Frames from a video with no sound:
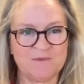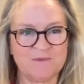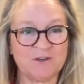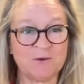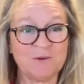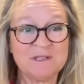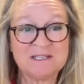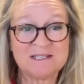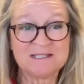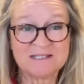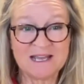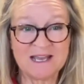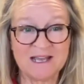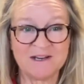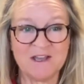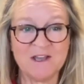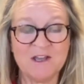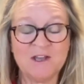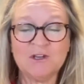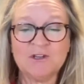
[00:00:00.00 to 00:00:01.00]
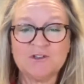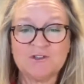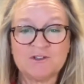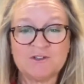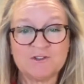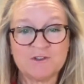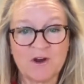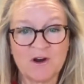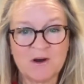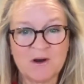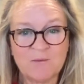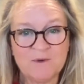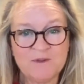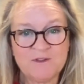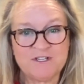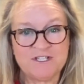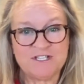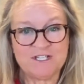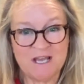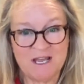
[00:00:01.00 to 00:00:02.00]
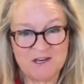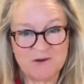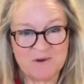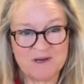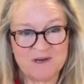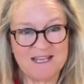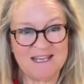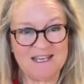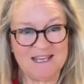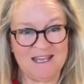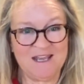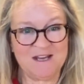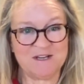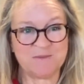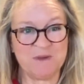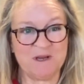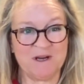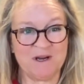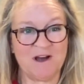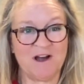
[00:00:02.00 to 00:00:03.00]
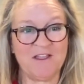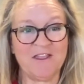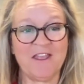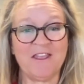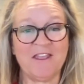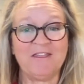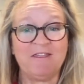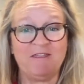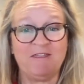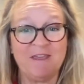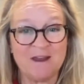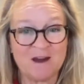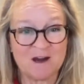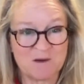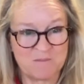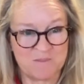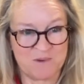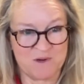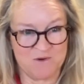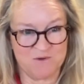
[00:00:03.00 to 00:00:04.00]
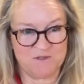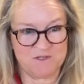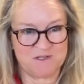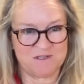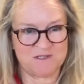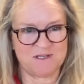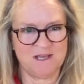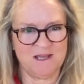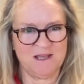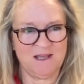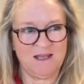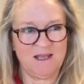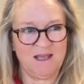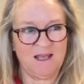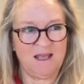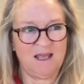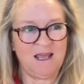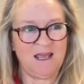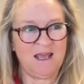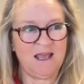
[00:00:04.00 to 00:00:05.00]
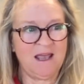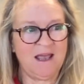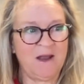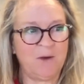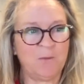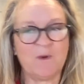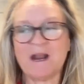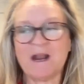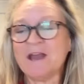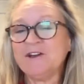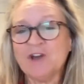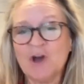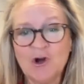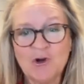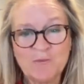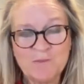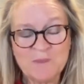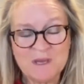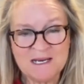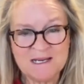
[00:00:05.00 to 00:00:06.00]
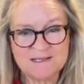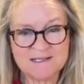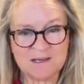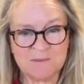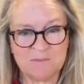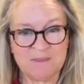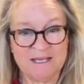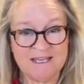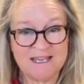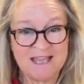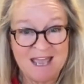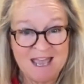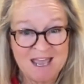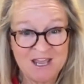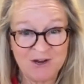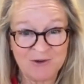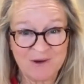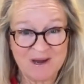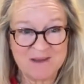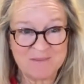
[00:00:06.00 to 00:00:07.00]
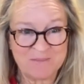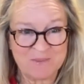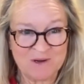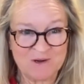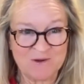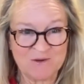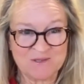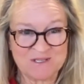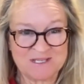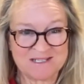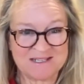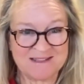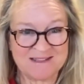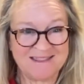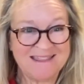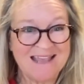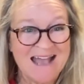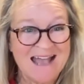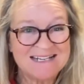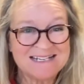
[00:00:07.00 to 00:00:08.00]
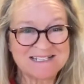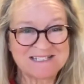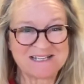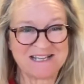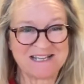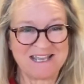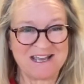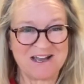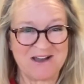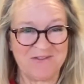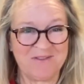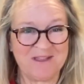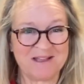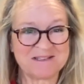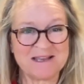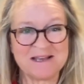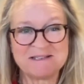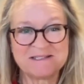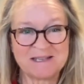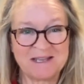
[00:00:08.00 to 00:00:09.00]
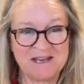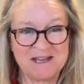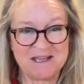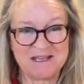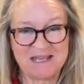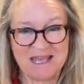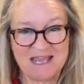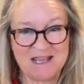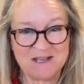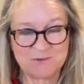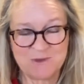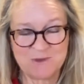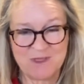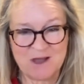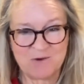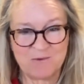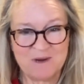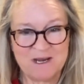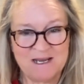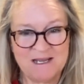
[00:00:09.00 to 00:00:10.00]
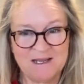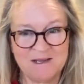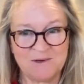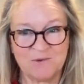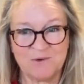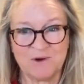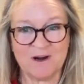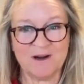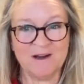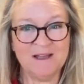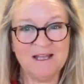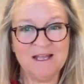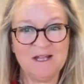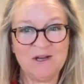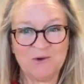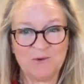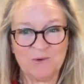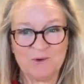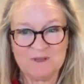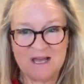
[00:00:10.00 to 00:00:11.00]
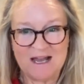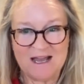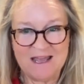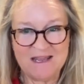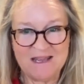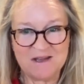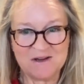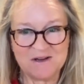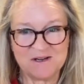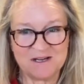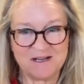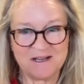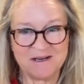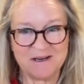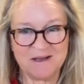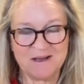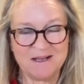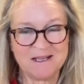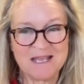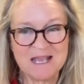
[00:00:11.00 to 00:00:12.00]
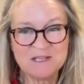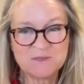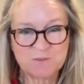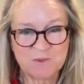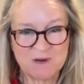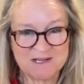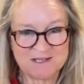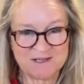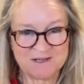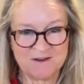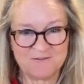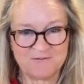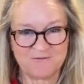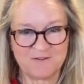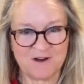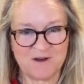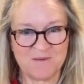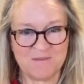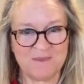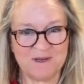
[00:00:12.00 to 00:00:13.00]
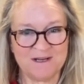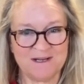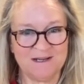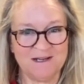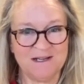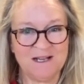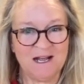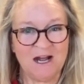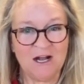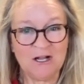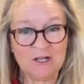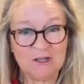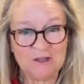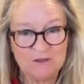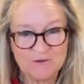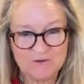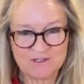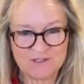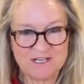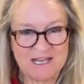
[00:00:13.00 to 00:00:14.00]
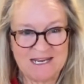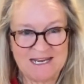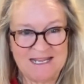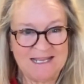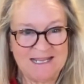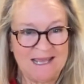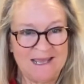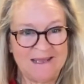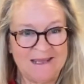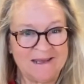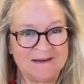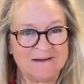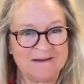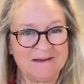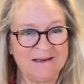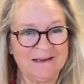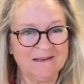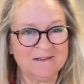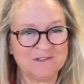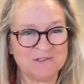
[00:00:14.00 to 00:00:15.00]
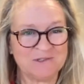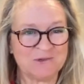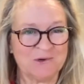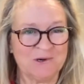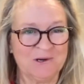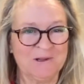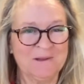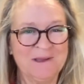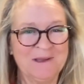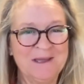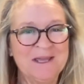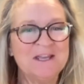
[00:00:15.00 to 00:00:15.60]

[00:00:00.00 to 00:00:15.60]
So instead, start with genuine engagement on their posts. And what I don't mean is simply, hey, great post. That doesn't count. That's like citing a case without reading it or relying on a case precedent from a hallucinating AI tool.